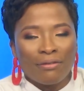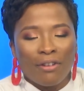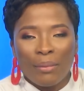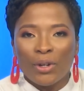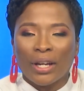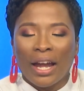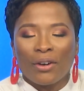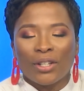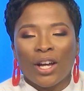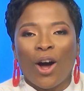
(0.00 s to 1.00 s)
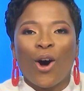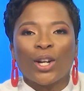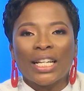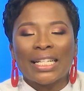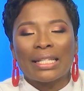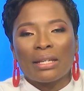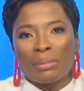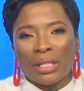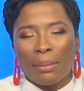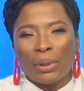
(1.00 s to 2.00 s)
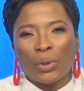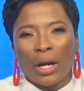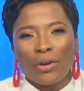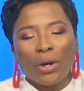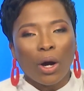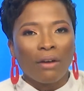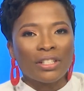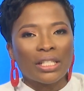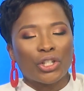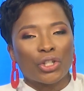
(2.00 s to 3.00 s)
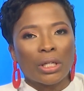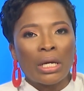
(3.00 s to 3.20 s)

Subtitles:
from her character on Scheme Sam, and we're carrying on a conversation